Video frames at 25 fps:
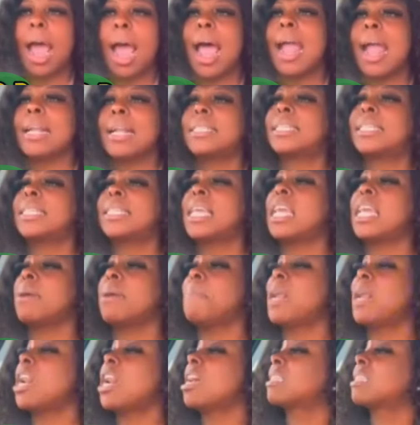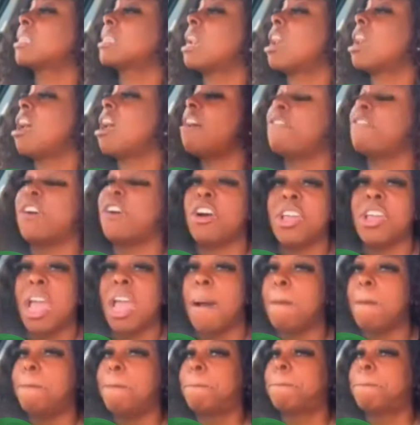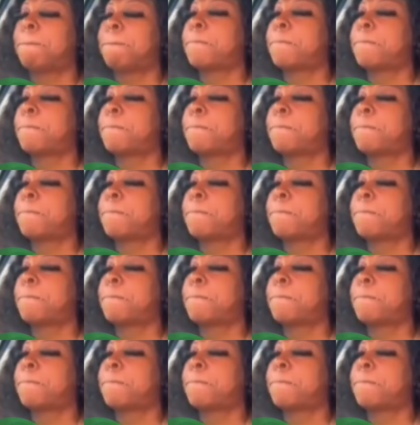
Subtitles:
I see, but that's a love how you're